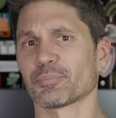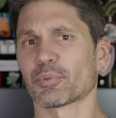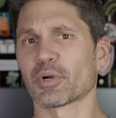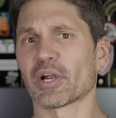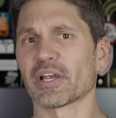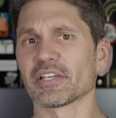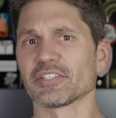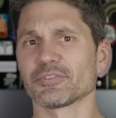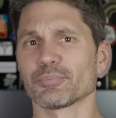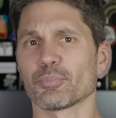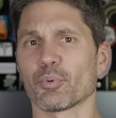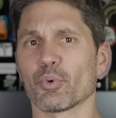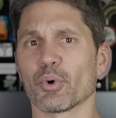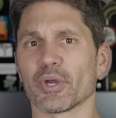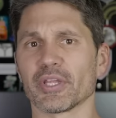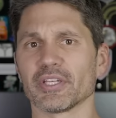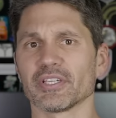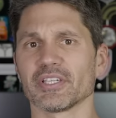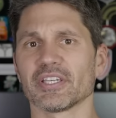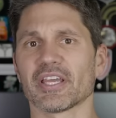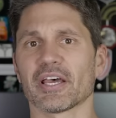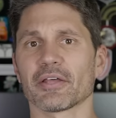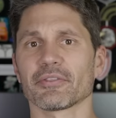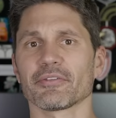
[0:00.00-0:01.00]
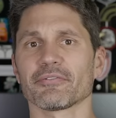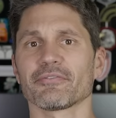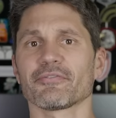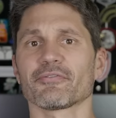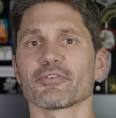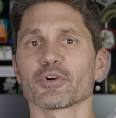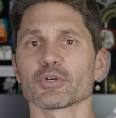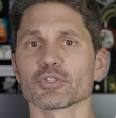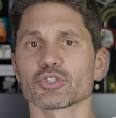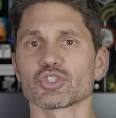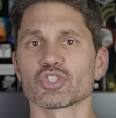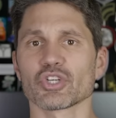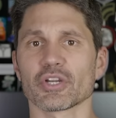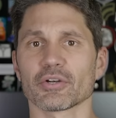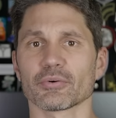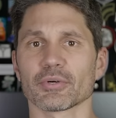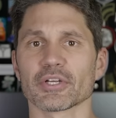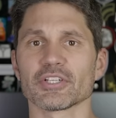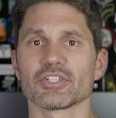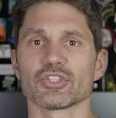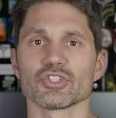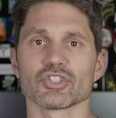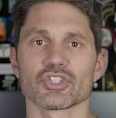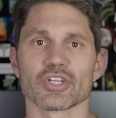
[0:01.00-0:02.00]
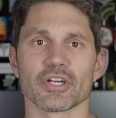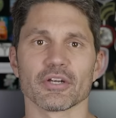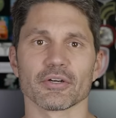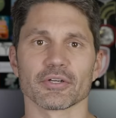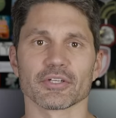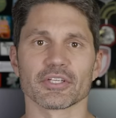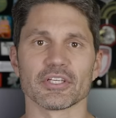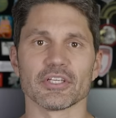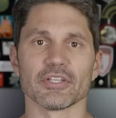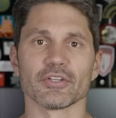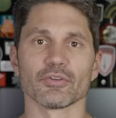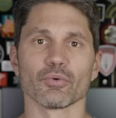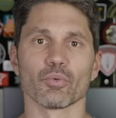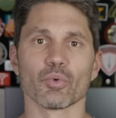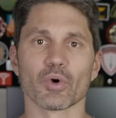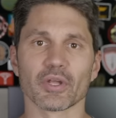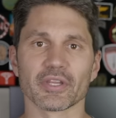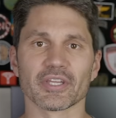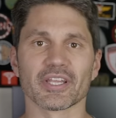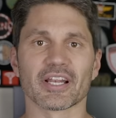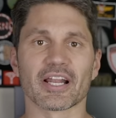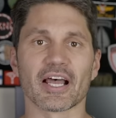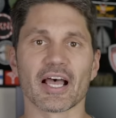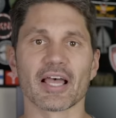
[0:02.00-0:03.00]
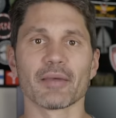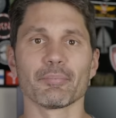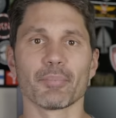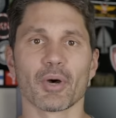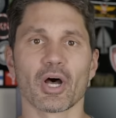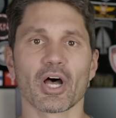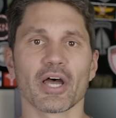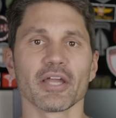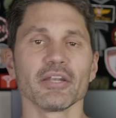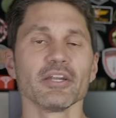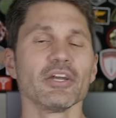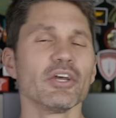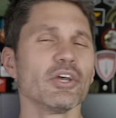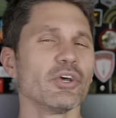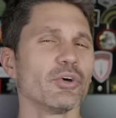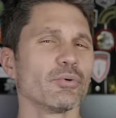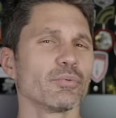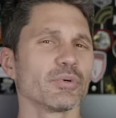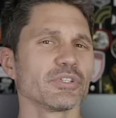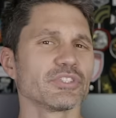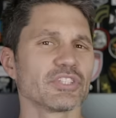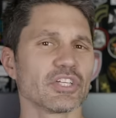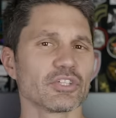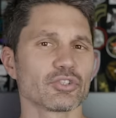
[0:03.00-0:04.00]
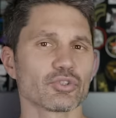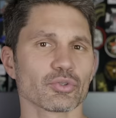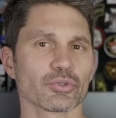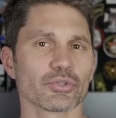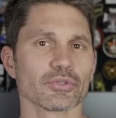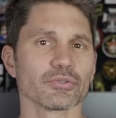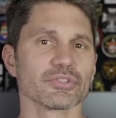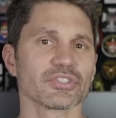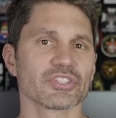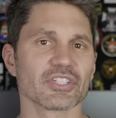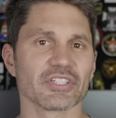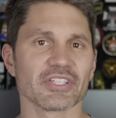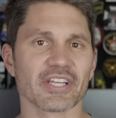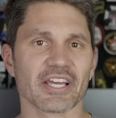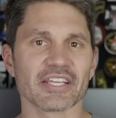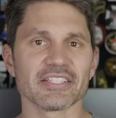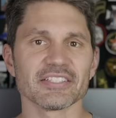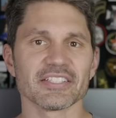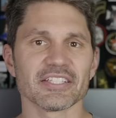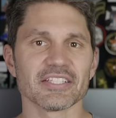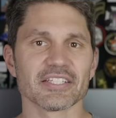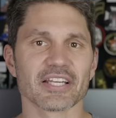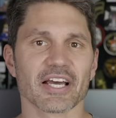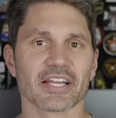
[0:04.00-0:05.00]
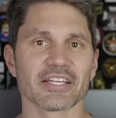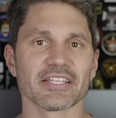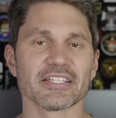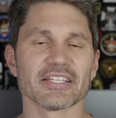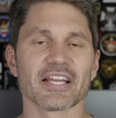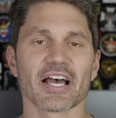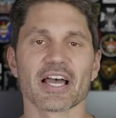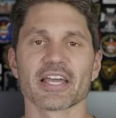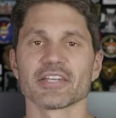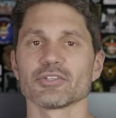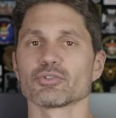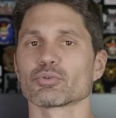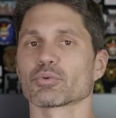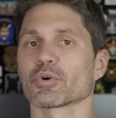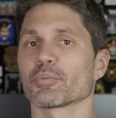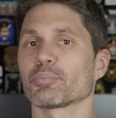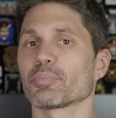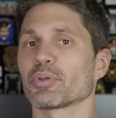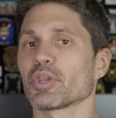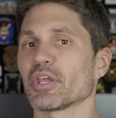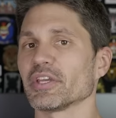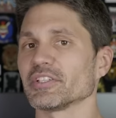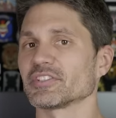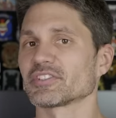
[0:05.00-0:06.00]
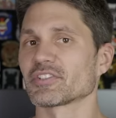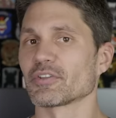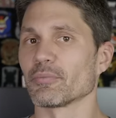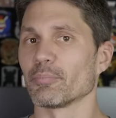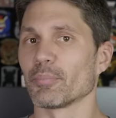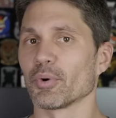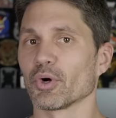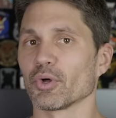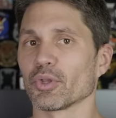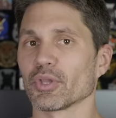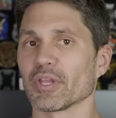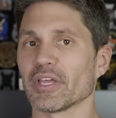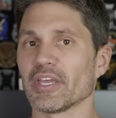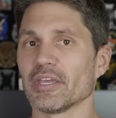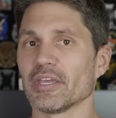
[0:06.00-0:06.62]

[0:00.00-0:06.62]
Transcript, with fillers: price point. Now, the first generation Cherokee, the one that I bought, was introduced in nineteen ninety-nine to replace the B U L